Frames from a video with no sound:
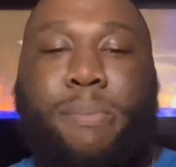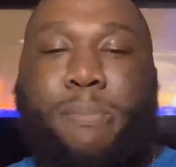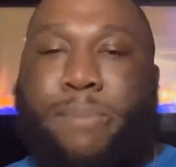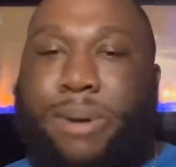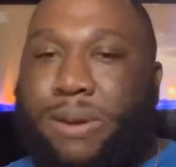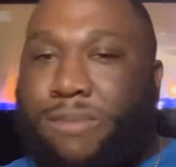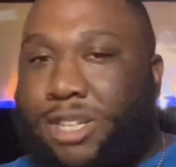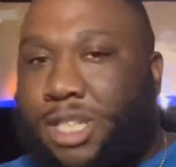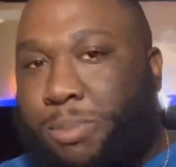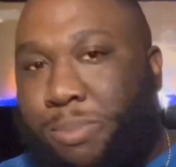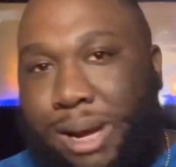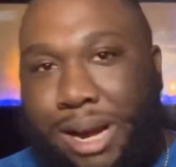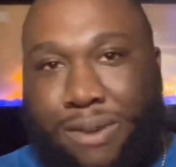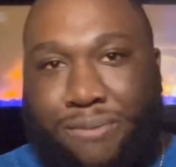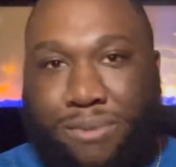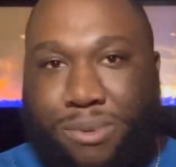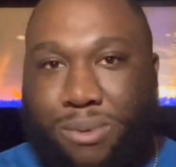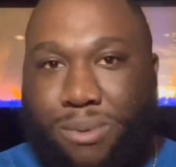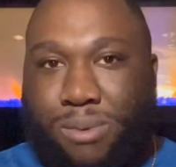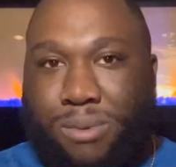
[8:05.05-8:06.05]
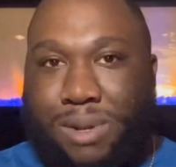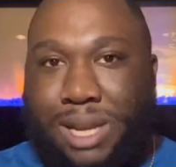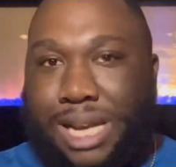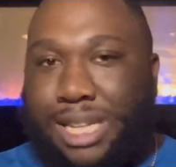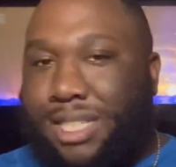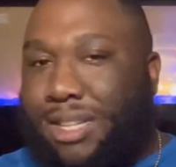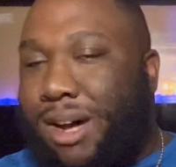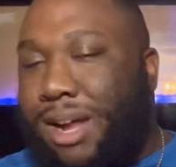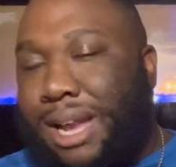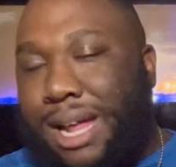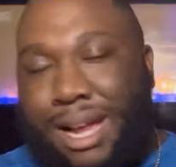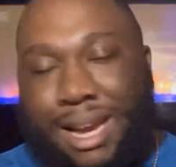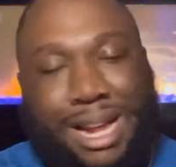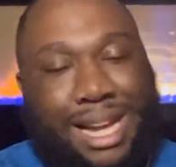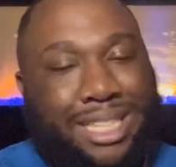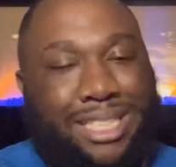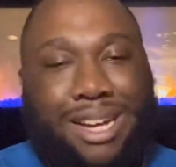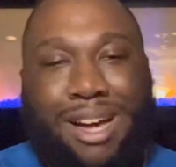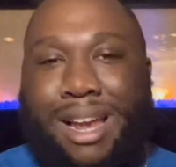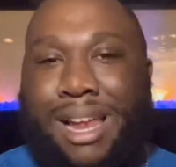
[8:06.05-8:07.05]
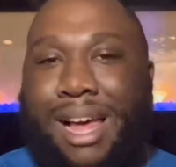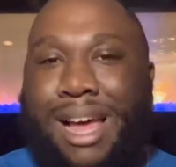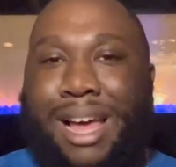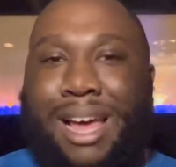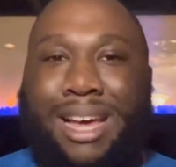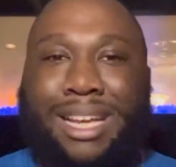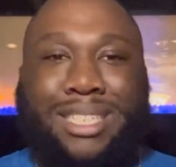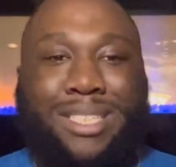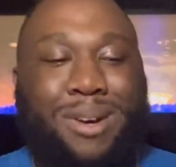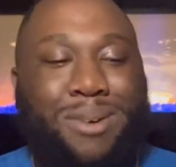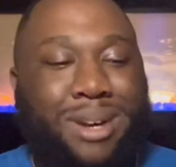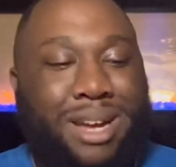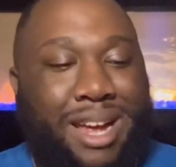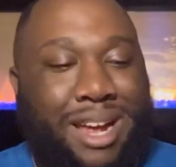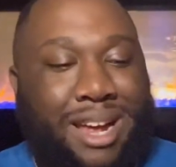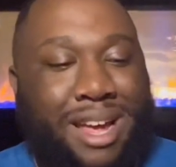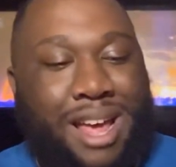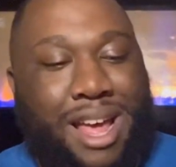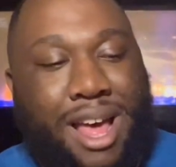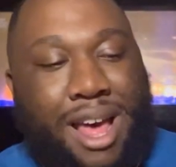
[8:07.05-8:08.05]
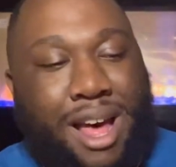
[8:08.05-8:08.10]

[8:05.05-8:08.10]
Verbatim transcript: Be respectful. That's all I ask, okay?